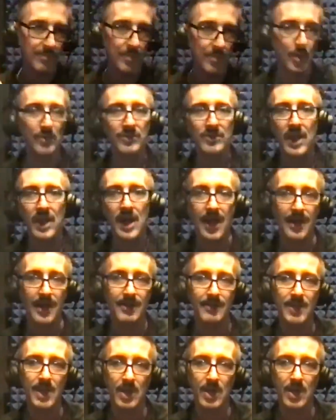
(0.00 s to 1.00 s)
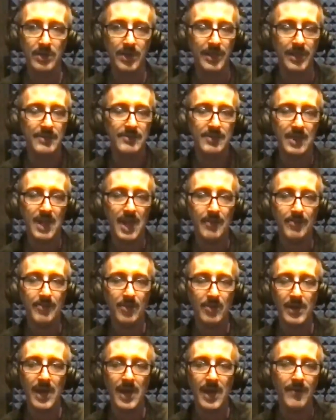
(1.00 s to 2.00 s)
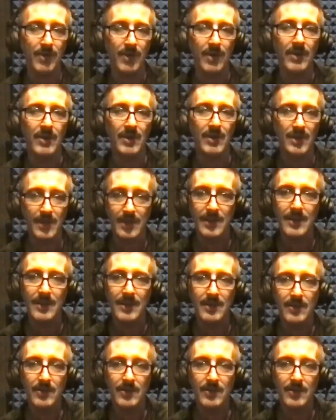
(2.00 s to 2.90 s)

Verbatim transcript: moves on, cleans it up or whatever. Yeah.